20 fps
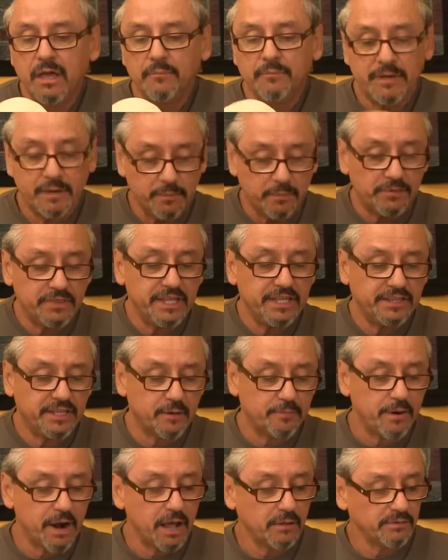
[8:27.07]
People think they're
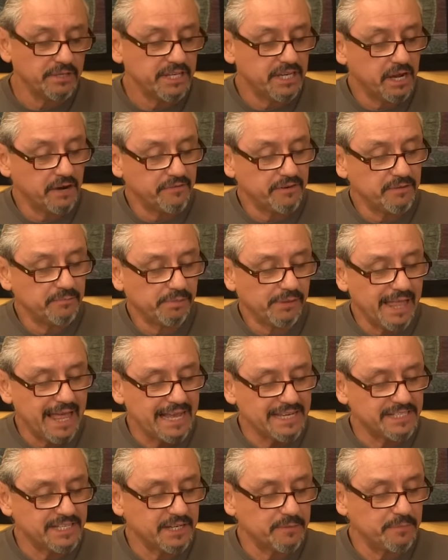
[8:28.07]
probably covered in
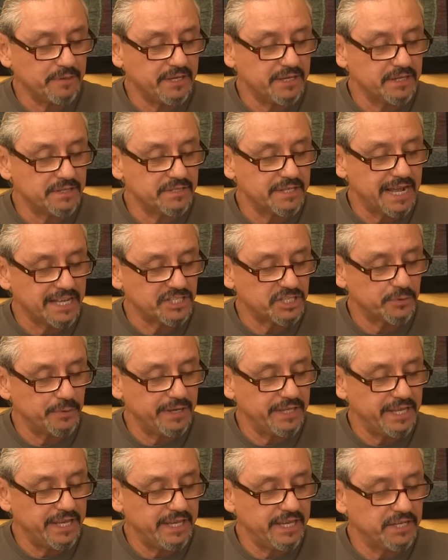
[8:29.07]
plastic because that's the
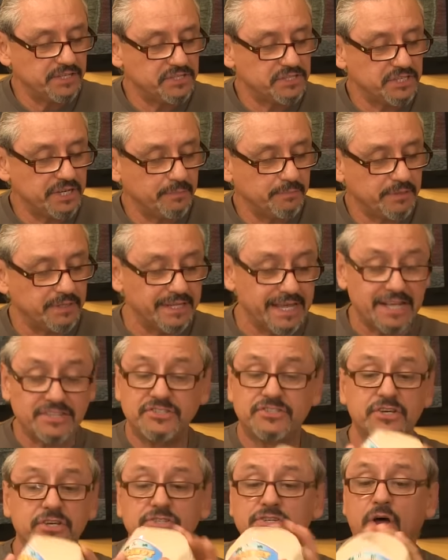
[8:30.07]
way they get shipped, and
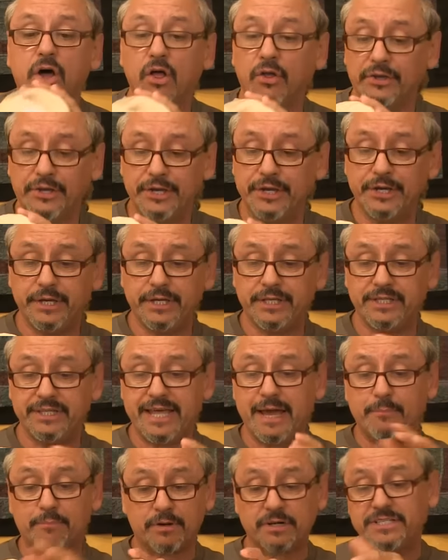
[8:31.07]
that's just all good, and
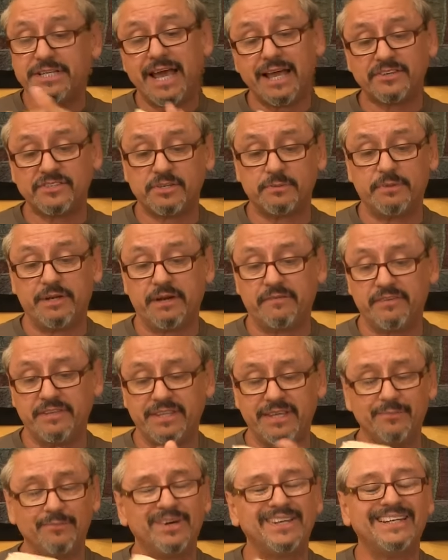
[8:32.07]
that protects them and
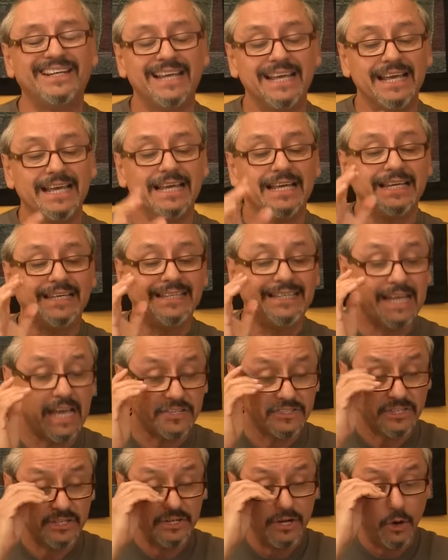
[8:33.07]
everything. But
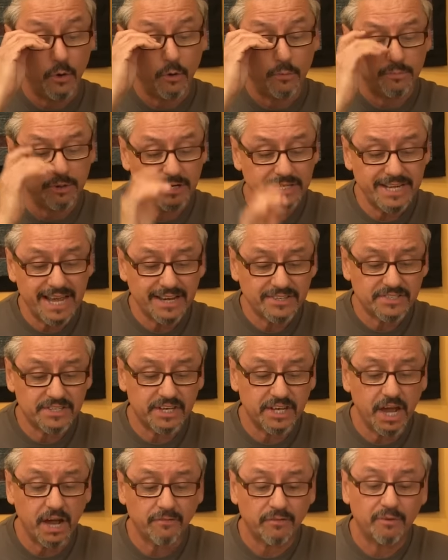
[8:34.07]
yes and no, it protects the
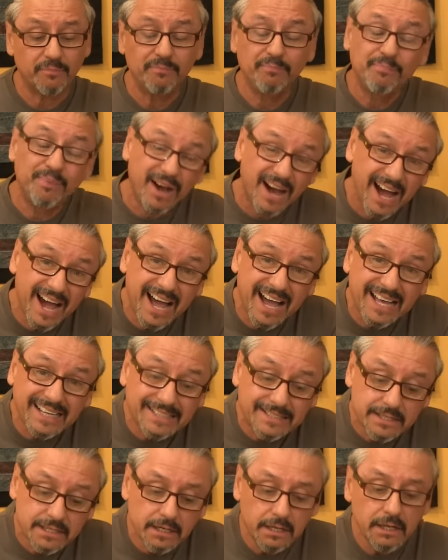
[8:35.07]
cover,
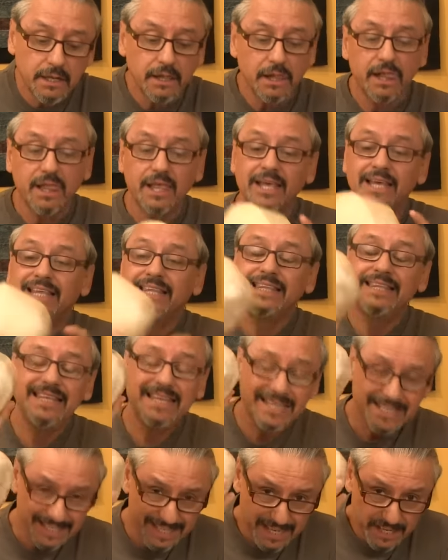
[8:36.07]
but
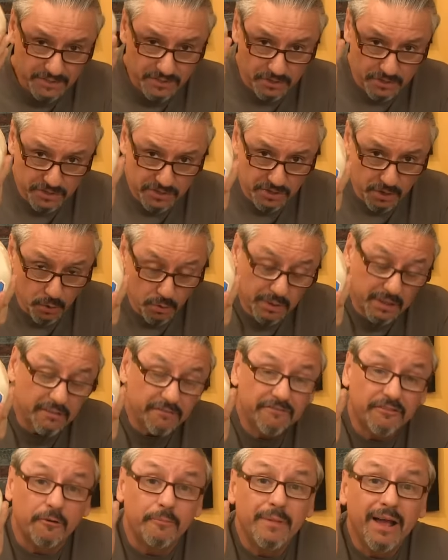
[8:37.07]
these things are soaked in
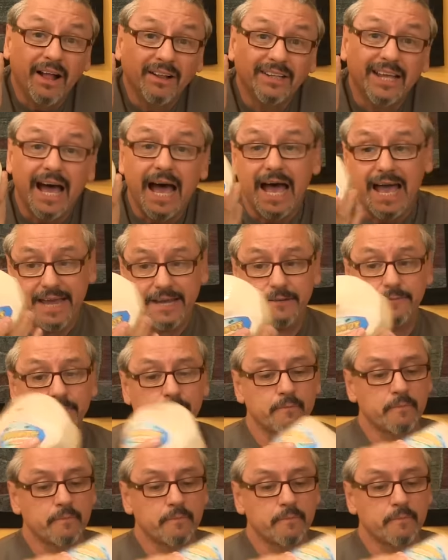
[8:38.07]
formaldehyde.